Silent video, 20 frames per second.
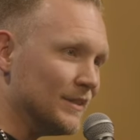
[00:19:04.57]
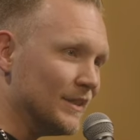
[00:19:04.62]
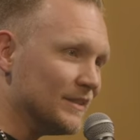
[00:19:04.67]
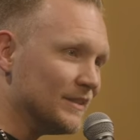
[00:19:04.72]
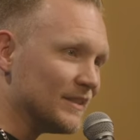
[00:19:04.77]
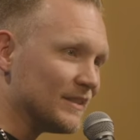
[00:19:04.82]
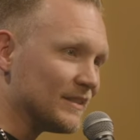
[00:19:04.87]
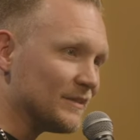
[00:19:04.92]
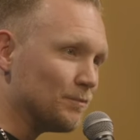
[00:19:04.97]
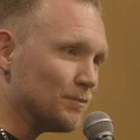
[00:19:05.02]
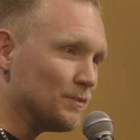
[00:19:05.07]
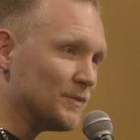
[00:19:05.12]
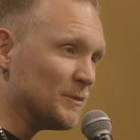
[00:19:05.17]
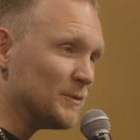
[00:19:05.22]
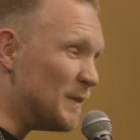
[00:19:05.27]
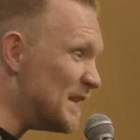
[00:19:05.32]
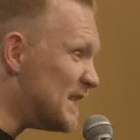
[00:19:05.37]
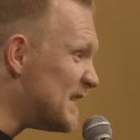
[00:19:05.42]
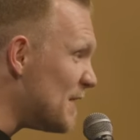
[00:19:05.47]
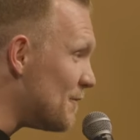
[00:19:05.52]
Jesus
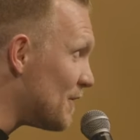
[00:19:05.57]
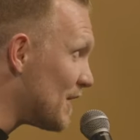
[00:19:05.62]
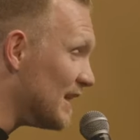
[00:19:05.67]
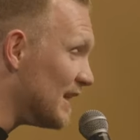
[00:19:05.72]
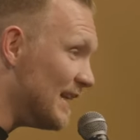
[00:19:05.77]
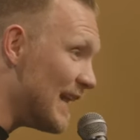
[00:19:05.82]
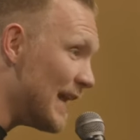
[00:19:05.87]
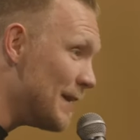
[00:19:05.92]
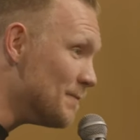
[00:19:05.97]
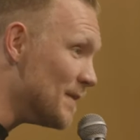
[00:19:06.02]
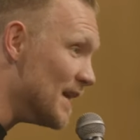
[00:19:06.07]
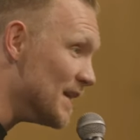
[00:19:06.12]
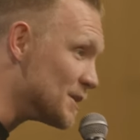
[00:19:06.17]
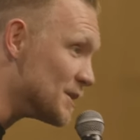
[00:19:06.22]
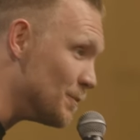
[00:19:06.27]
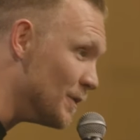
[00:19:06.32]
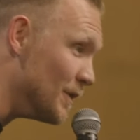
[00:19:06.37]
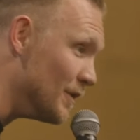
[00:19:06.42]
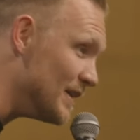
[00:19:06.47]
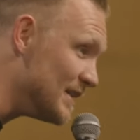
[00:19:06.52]
specifically named
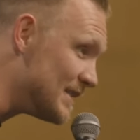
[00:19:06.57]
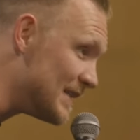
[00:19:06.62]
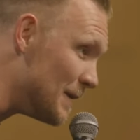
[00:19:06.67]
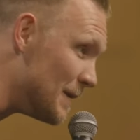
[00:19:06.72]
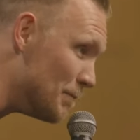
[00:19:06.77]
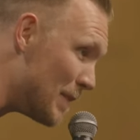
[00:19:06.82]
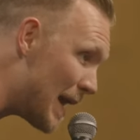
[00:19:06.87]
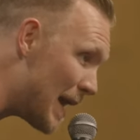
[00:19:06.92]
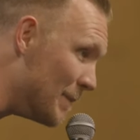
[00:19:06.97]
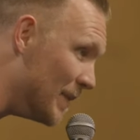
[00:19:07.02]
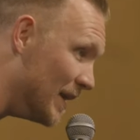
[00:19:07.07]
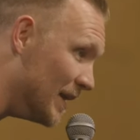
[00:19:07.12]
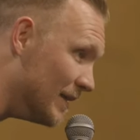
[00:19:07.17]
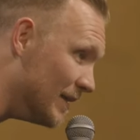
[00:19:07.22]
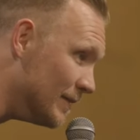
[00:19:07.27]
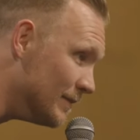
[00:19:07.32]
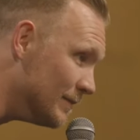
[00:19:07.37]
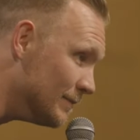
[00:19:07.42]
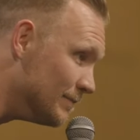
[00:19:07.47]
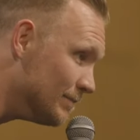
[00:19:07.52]
that spirit. He said
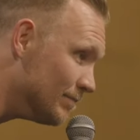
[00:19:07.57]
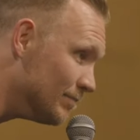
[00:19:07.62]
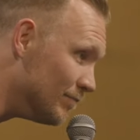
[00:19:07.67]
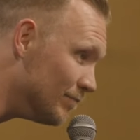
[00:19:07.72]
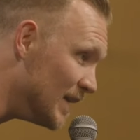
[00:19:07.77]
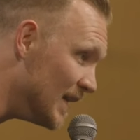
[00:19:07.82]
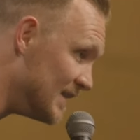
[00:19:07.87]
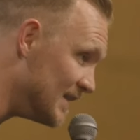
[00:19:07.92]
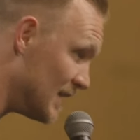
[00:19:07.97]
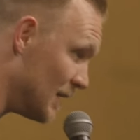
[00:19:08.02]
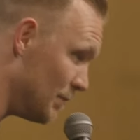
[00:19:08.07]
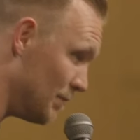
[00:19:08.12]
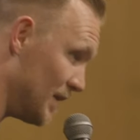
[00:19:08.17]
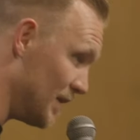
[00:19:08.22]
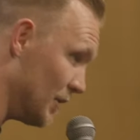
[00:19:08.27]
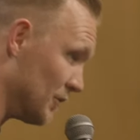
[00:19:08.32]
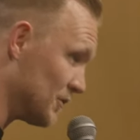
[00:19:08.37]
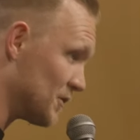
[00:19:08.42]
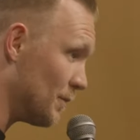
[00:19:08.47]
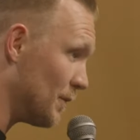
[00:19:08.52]
Mammon. He said
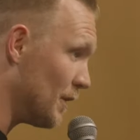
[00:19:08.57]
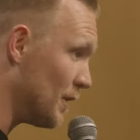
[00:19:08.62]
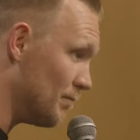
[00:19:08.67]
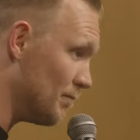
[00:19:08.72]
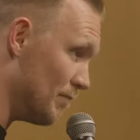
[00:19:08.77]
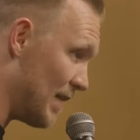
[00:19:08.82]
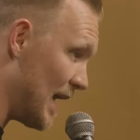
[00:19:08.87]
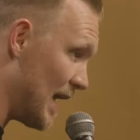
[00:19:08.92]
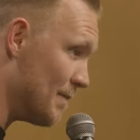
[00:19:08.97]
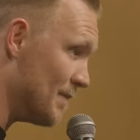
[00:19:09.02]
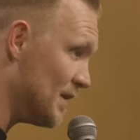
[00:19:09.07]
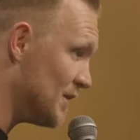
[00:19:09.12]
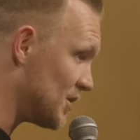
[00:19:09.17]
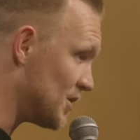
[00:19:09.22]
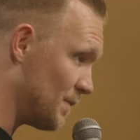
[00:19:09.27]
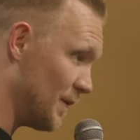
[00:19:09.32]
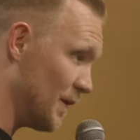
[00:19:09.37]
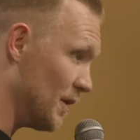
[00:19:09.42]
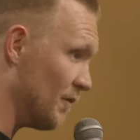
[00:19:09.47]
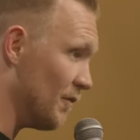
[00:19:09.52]
Beelzebub,
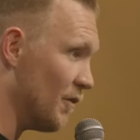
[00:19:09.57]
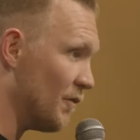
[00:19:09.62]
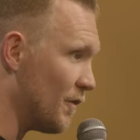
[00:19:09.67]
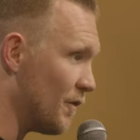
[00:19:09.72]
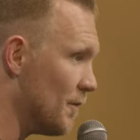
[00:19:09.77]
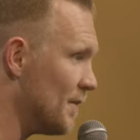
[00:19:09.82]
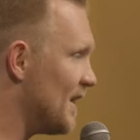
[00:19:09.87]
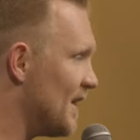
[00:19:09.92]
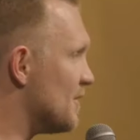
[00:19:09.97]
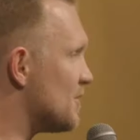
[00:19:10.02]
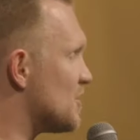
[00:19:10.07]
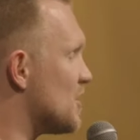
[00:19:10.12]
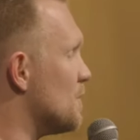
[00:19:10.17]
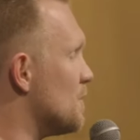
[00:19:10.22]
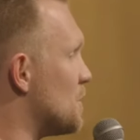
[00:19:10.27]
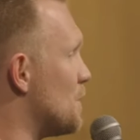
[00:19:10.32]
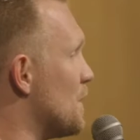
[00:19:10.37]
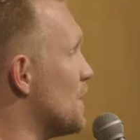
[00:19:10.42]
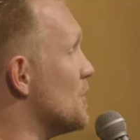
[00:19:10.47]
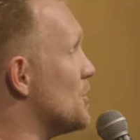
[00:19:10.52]
Mammon, spirit of infirmity. There's
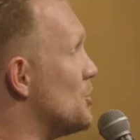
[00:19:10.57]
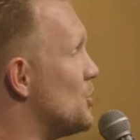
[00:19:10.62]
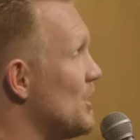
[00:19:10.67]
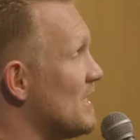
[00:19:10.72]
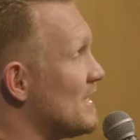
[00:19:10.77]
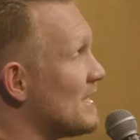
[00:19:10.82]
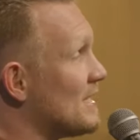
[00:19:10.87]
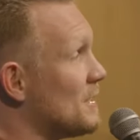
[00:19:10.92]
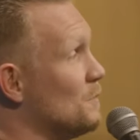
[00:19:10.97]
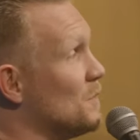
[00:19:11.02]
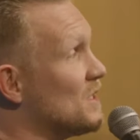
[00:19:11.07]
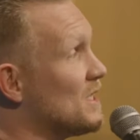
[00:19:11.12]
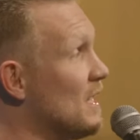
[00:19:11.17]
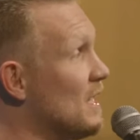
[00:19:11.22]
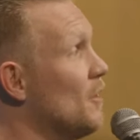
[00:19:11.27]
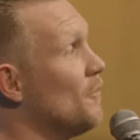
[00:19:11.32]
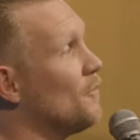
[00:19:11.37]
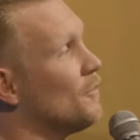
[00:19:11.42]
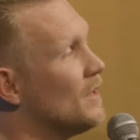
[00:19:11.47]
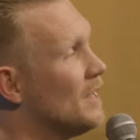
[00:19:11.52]
some spirits Jesus
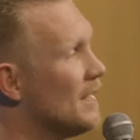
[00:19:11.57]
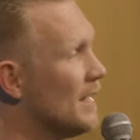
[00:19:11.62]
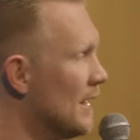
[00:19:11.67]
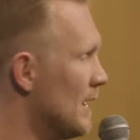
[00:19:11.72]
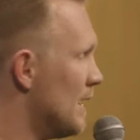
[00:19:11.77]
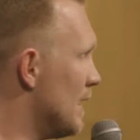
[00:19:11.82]
himself